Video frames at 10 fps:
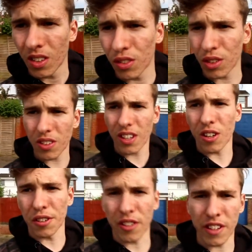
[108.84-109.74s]
So yeah,
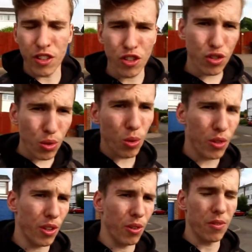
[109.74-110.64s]
guys, I assure
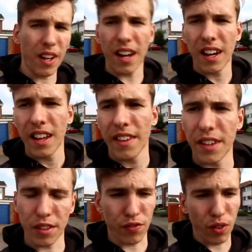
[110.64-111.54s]
you that
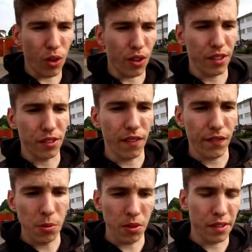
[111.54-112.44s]
this vlog is not
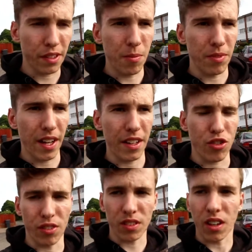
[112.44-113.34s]
filmed on the same day. It's
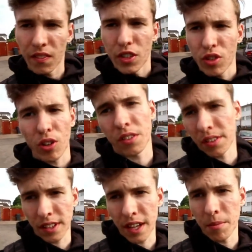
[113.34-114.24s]
just that I've literally got the
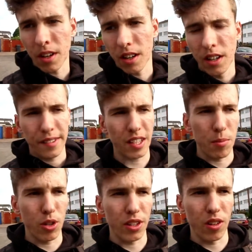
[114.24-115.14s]
same
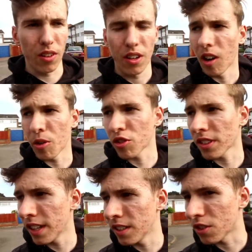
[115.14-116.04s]
hoodie on. I was just
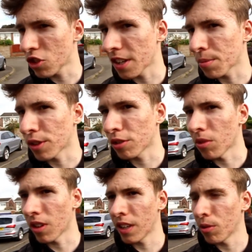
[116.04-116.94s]
getting chased by some
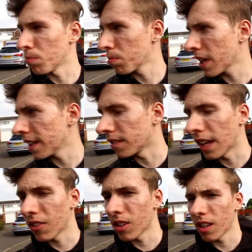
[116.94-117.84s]
like little kid
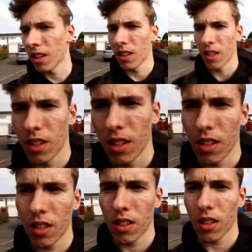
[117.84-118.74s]
there.
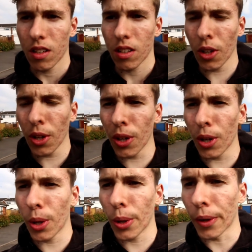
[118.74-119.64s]

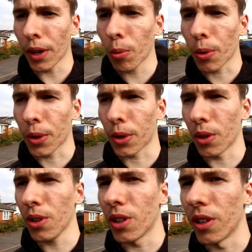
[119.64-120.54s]
Good, oh
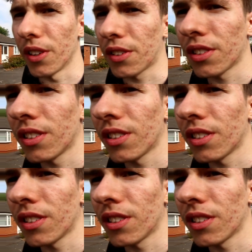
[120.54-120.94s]
good.